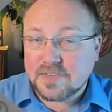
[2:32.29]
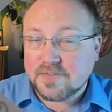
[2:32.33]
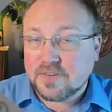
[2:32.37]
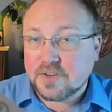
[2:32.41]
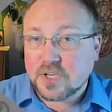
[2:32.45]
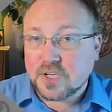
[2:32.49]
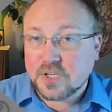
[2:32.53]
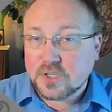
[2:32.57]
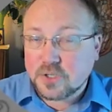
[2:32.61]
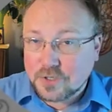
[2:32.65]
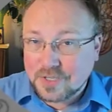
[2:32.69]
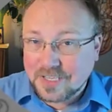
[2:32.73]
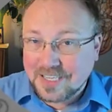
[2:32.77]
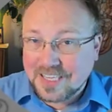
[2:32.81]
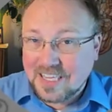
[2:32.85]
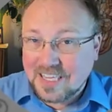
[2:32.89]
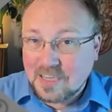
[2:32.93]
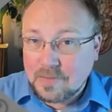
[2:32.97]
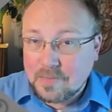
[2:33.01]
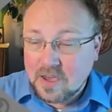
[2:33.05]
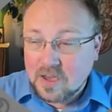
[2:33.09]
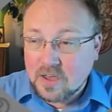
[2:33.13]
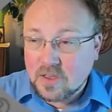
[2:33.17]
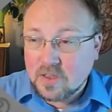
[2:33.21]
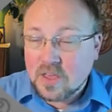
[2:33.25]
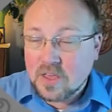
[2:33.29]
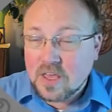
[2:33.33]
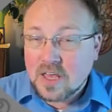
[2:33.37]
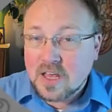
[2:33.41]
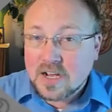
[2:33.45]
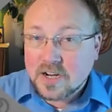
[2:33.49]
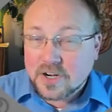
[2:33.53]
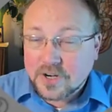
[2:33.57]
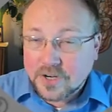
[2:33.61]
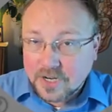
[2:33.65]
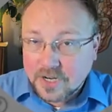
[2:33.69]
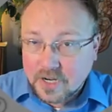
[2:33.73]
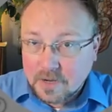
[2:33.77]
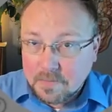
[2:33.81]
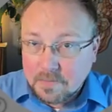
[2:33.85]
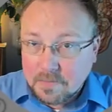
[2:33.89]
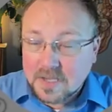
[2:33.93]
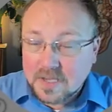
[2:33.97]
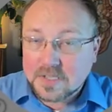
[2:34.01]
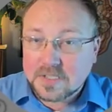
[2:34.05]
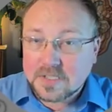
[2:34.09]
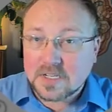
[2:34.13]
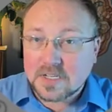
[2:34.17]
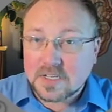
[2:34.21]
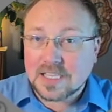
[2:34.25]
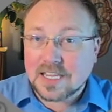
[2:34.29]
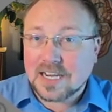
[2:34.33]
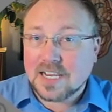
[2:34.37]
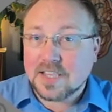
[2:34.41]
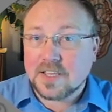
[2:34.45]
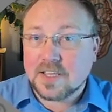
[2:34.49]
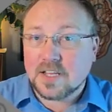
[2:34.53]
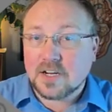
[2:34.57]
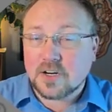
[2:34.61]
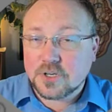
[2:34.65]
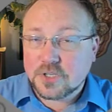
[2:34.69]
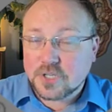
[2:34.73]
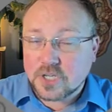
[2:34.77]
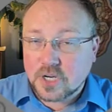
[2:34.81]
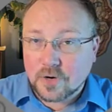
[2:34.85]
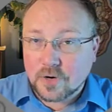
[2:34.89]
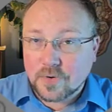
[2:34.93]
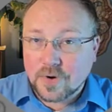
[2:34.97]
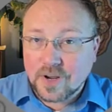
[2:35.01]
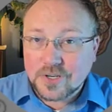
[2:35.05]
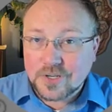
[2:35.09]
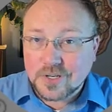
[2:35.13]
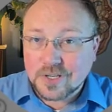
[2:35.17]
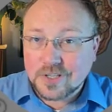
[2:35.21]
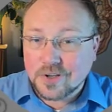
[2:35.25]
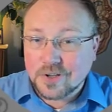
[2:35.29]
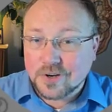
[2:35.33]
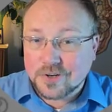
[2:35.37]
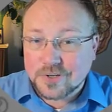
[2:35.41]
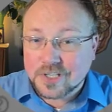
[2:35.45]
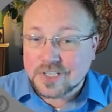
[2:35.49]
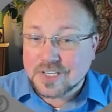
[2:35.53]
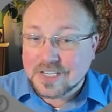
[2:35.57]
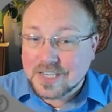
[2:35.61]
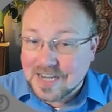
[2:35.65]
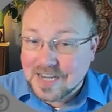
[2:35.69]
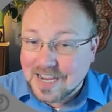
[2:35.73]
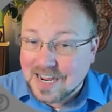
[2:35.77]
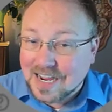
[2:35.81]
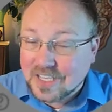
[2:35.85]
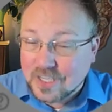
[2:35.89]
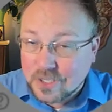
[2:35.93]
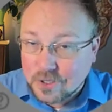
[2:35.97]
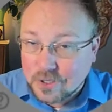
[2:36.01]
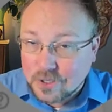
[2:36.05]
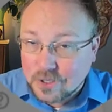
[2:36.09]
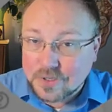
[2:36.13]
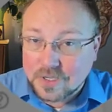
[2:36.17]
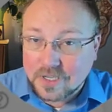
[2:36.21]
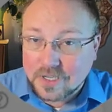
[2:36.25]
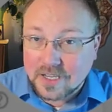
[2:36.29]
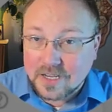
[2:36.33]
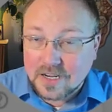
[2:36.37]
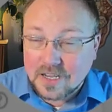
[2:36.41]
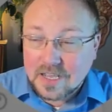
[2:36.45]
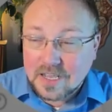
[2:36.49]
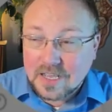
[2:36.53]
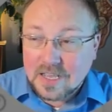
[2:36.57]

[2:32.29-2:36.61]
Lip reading: If you're just using email, you're going to miss a lot of the younger generation. They're just not using it.